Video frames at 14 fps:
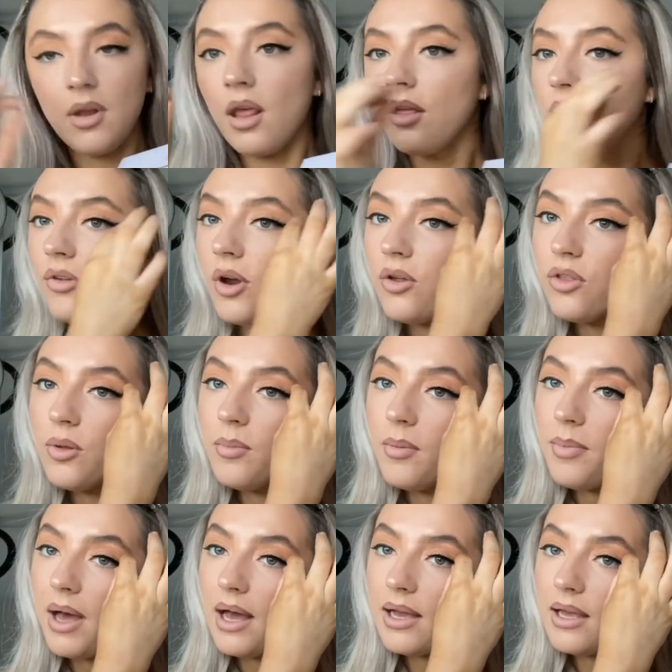throw them
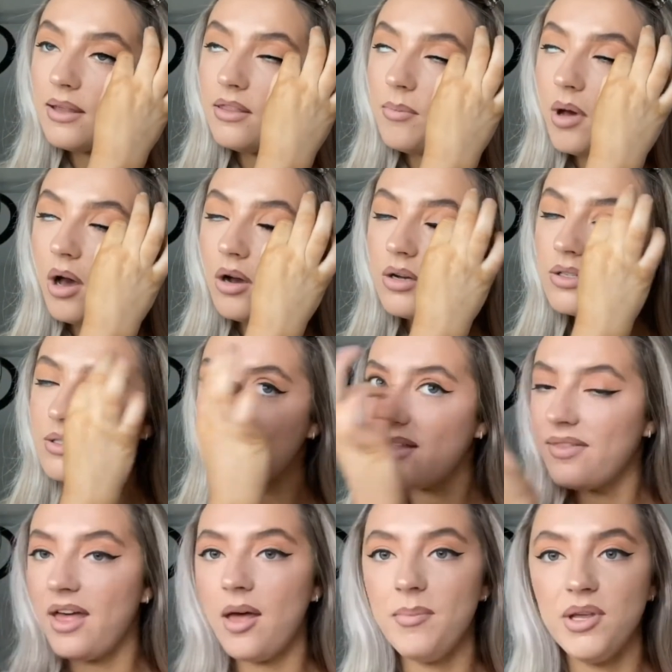back in the box, and
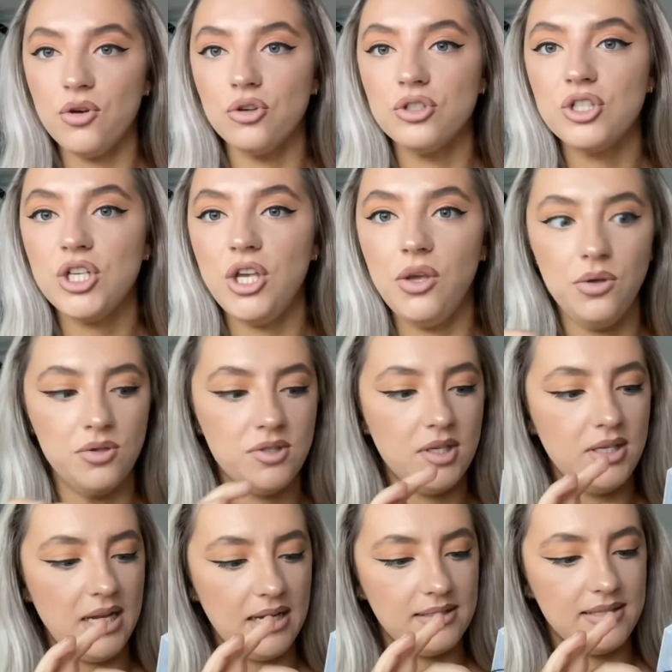they'll be good to use
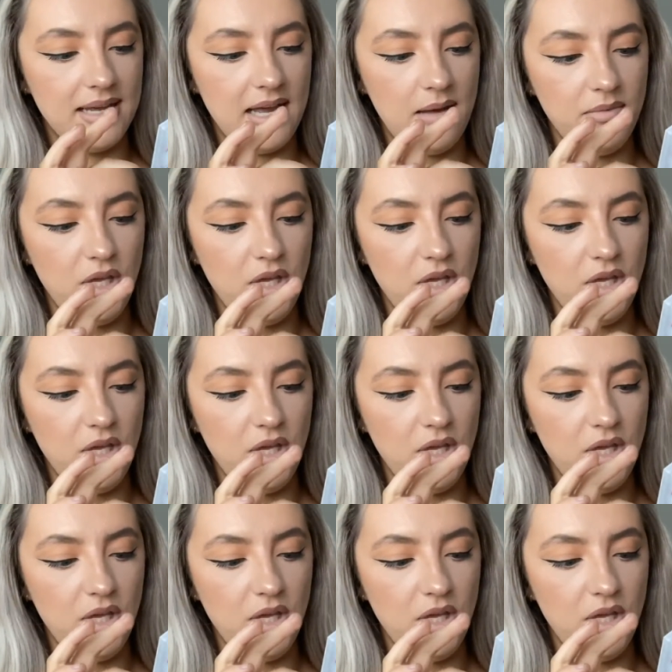next time you